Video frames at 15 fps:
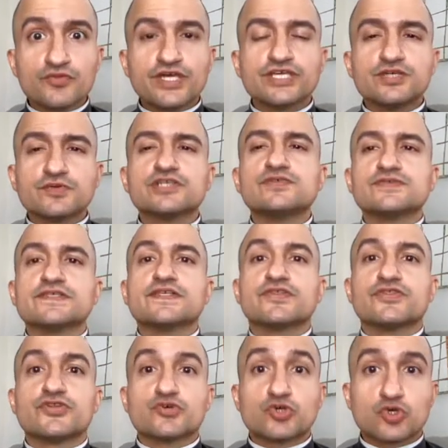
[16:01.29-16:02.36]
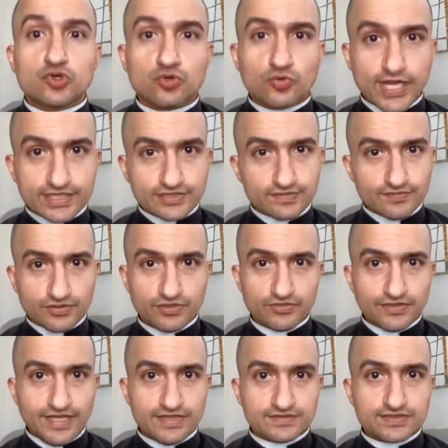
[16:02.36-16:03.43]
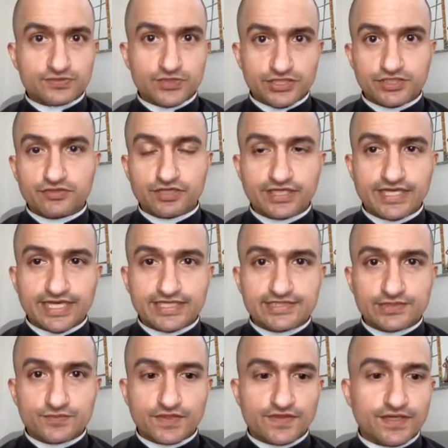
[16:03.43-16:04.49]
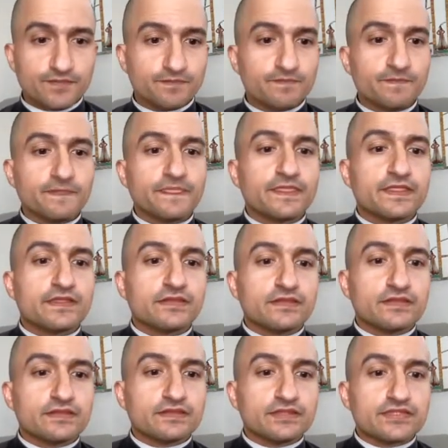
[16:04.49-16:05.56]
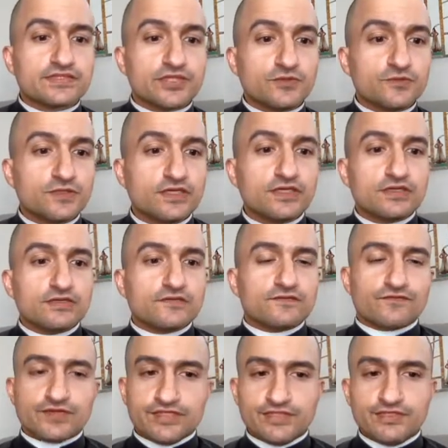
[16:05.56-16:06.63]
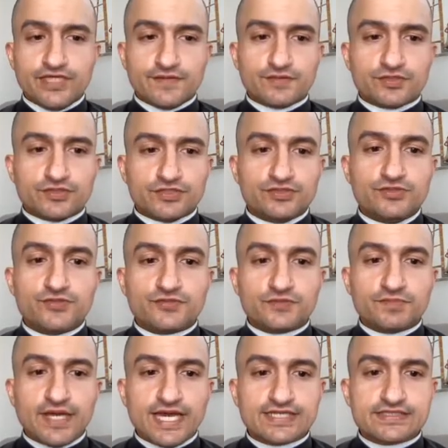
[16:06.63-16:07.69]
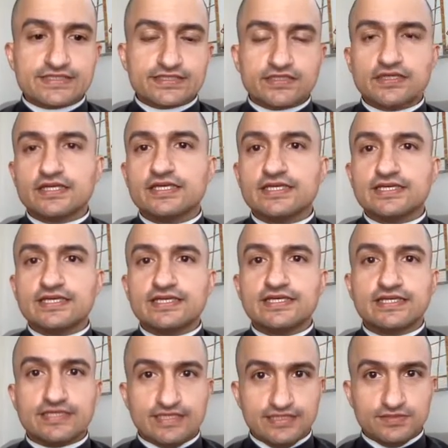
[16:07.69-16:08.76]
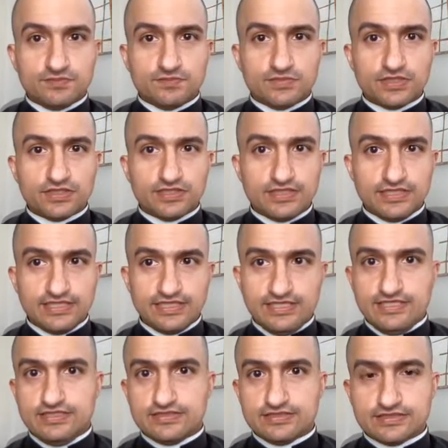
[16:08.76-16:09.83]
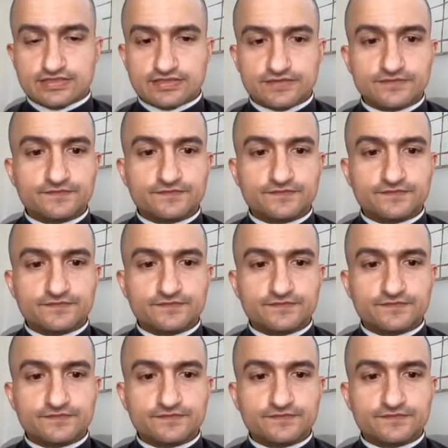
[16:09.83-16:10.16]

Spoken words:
that you are using the correct pronouns when you're engaging with them. So, friendly neighborhood Lutheran pastor, he, him, his.